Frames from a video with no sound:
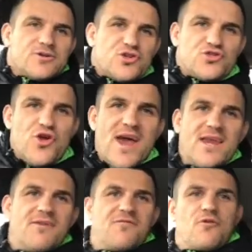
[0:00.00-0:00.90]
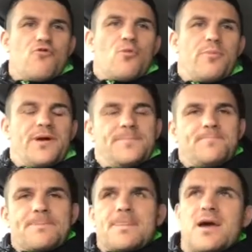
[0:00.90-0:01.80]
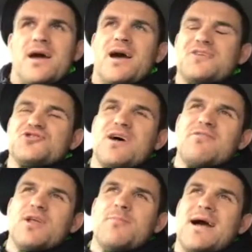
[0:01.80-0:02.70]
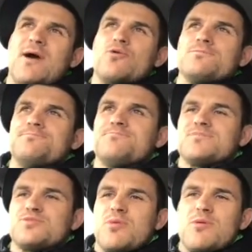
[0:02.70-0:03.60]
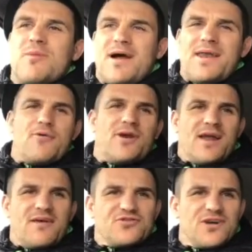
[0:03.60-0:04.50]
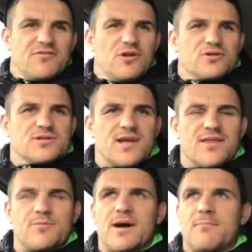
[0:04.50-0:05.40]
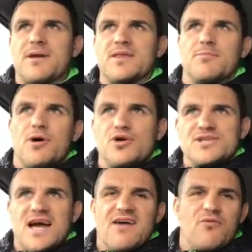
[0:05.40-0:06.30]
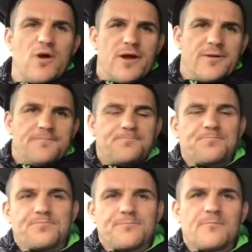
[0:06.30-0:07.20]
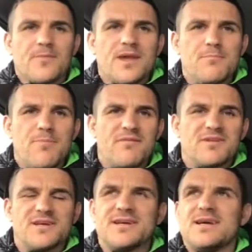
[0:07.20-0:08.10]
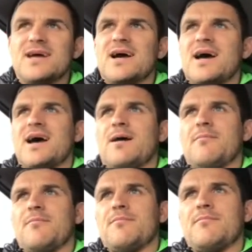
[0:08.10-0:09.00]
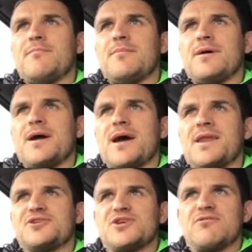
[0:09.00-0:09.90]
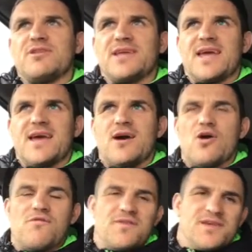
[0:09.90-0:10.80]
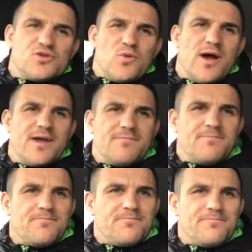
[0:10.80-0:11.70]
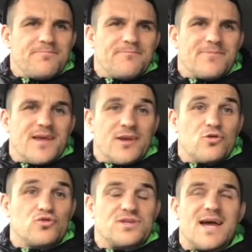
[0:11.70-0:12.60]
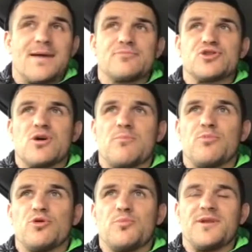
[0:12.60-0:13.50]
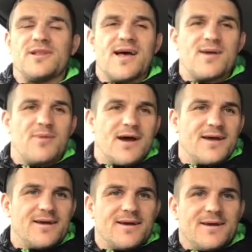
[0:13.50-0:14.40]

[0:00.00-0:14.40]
training for rugby. It's probably about an hour and a half travel altogether, but I meet the boys halfway in Beverley. And I generally get over this way in good time, so I pull up in a lay-by.